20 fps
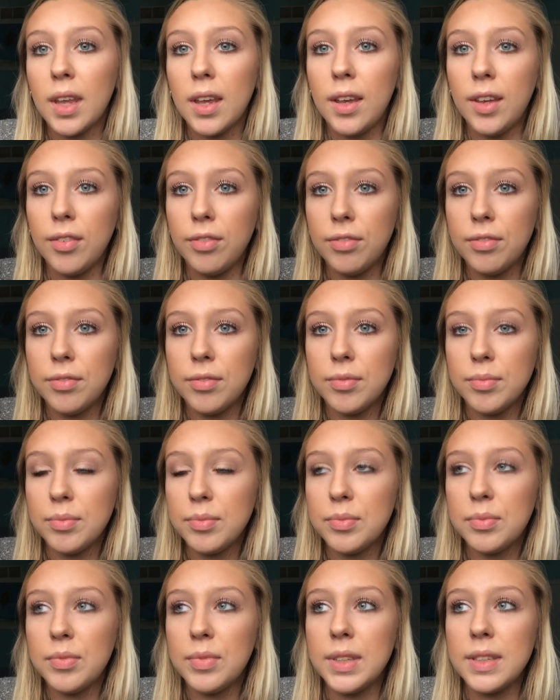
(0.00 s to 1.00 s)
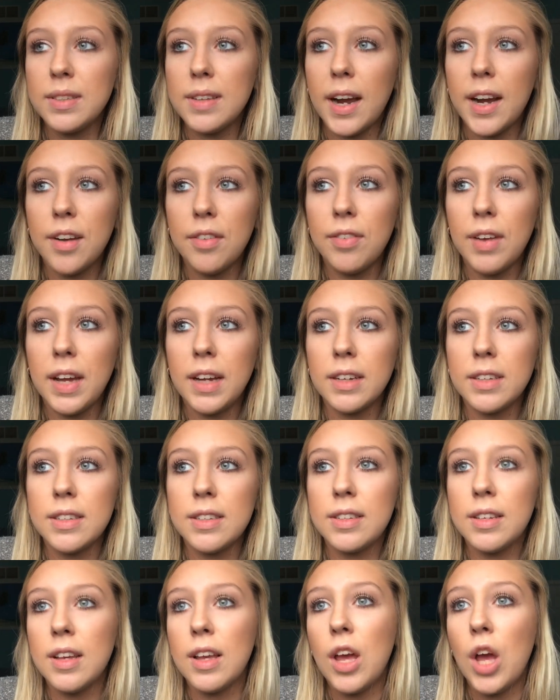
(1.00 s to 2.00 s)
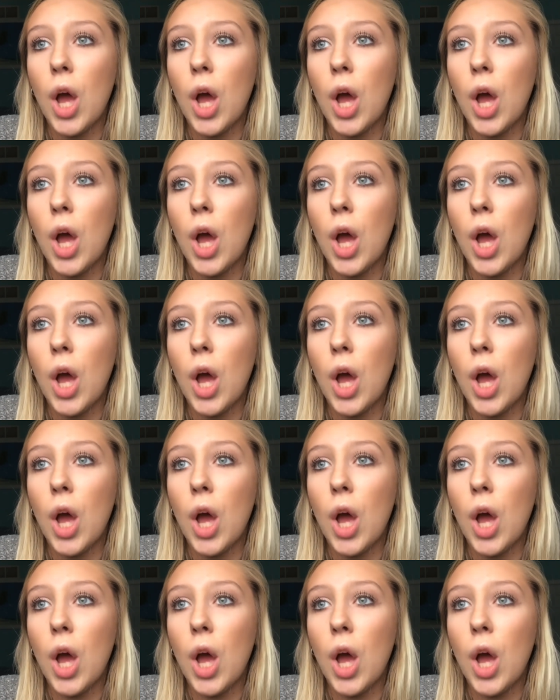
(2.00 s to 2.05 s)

if the side effects